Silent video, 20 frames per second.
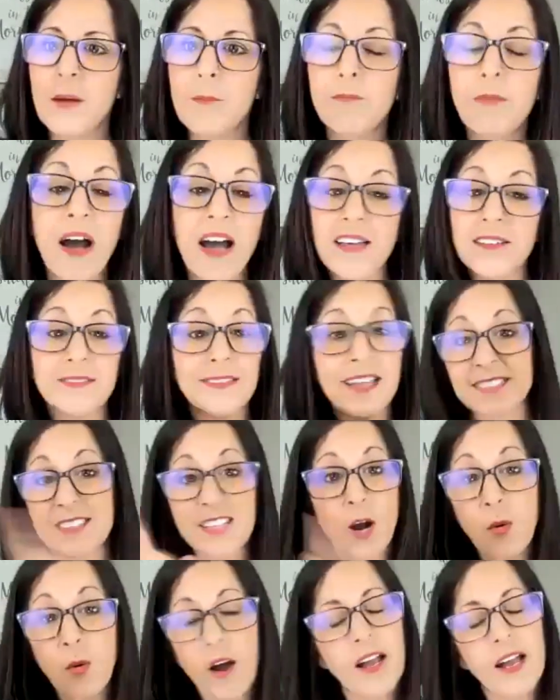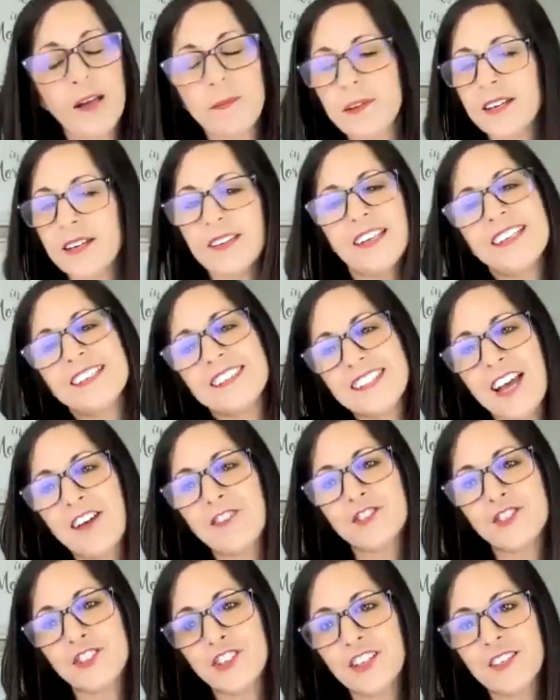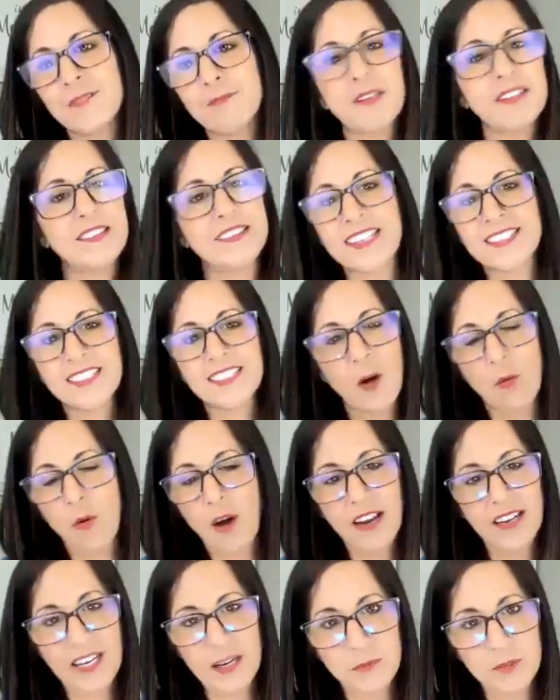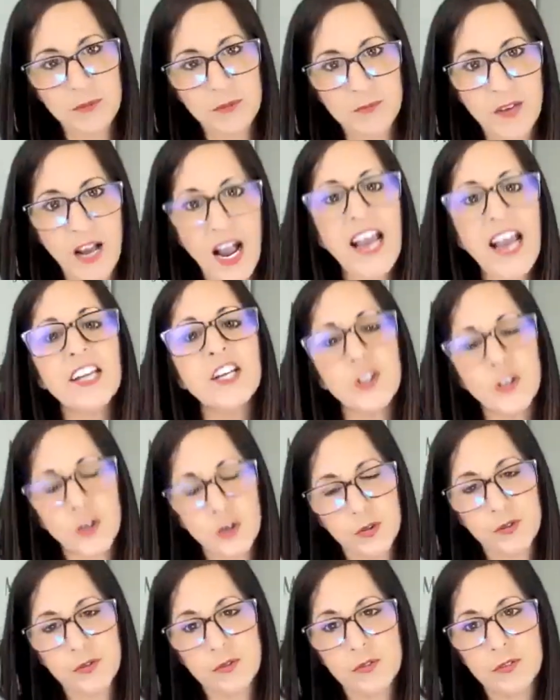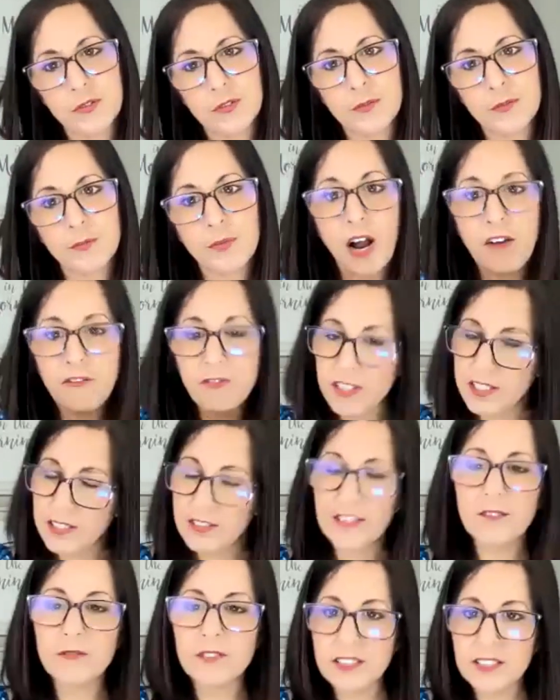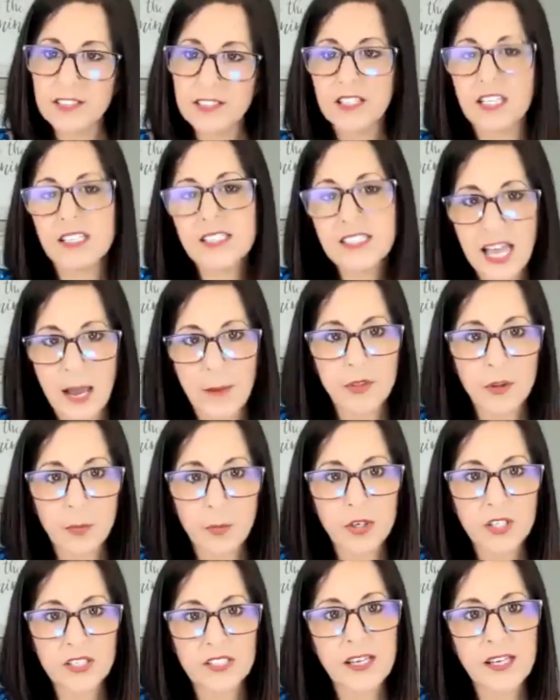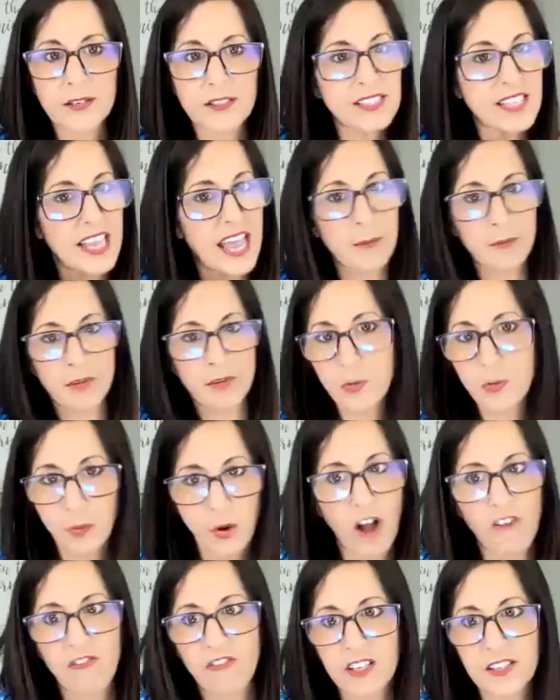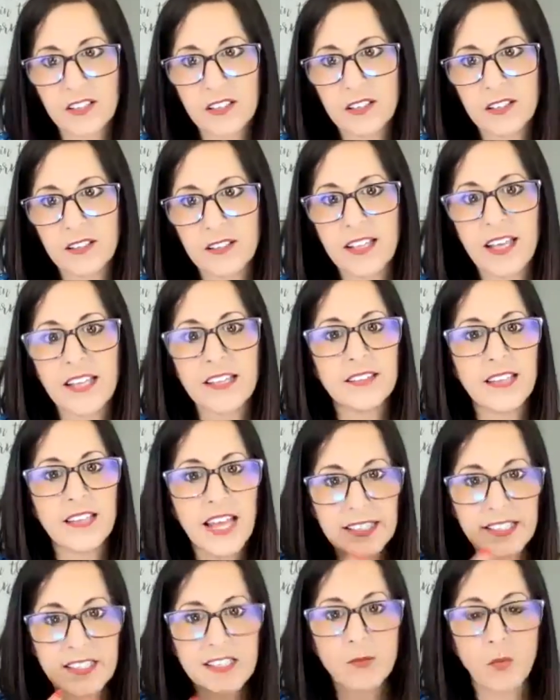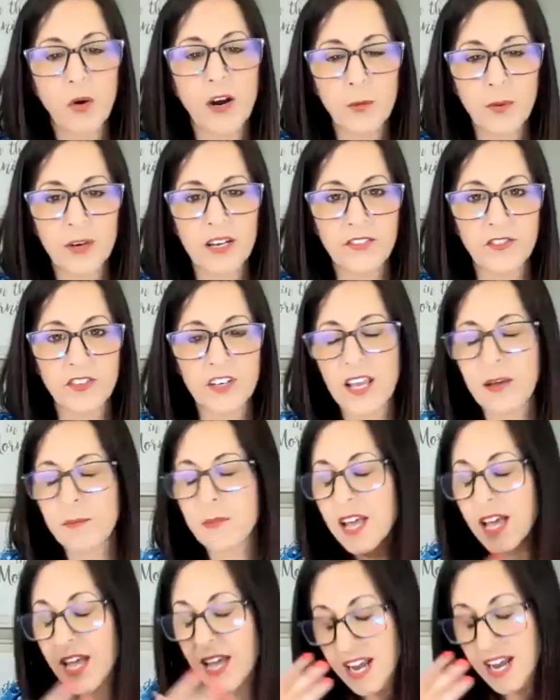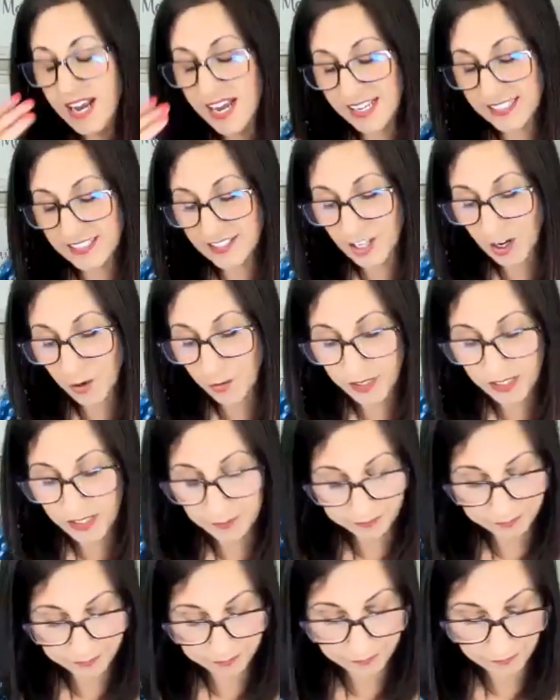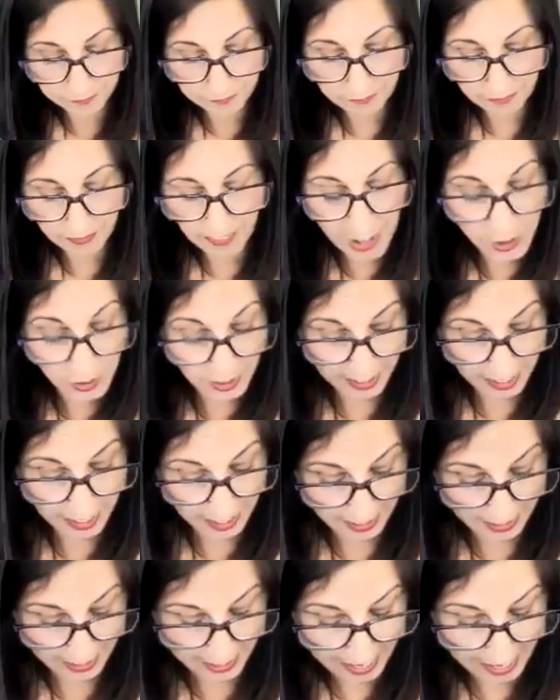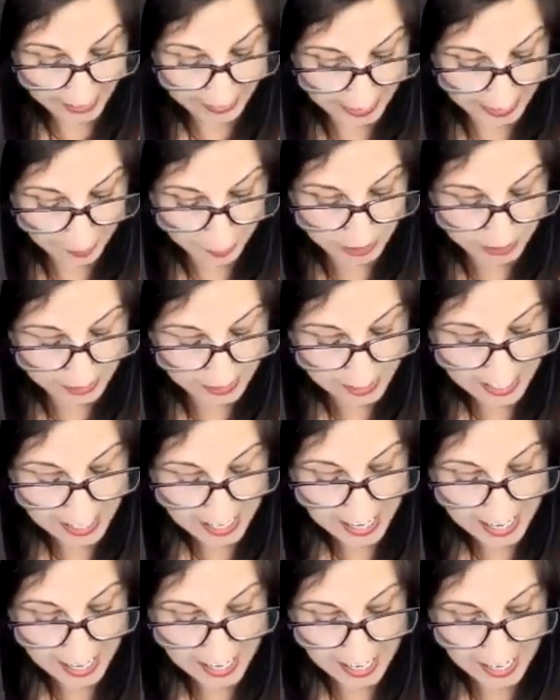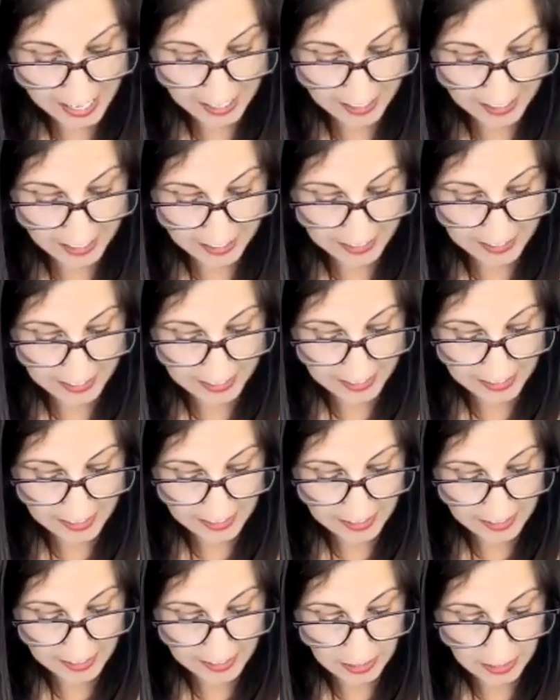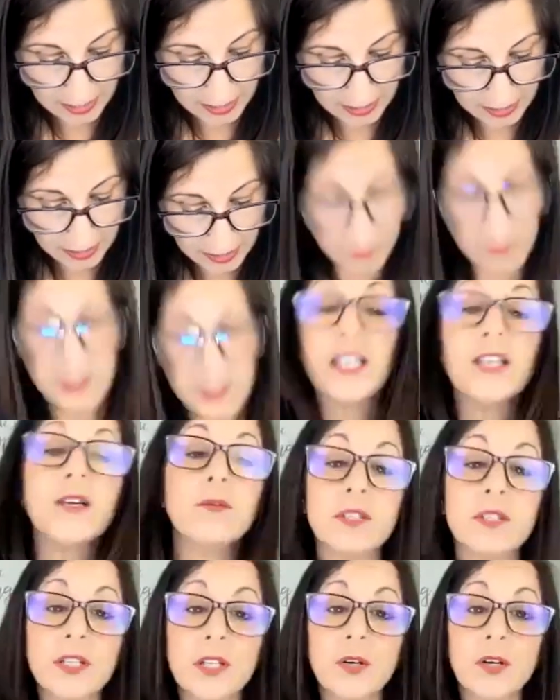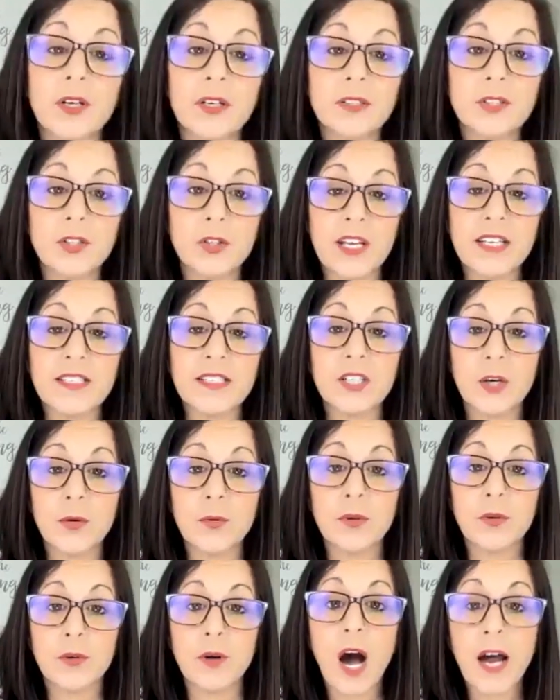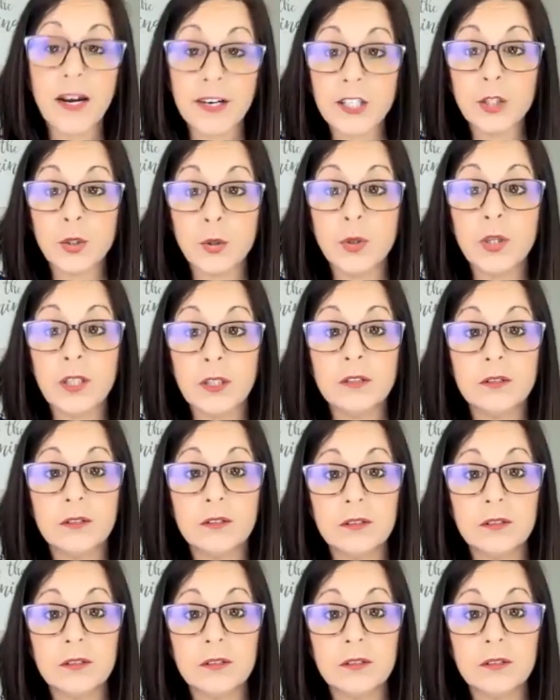But that's not what I mean. It sounds good, but that's not why I named him. I knew prophet, it was the Sam, the book of Samuel the prophet. That that is where we got the name. And so we so I got I had him and uh let me tell you what the Lord two days ago on Elul,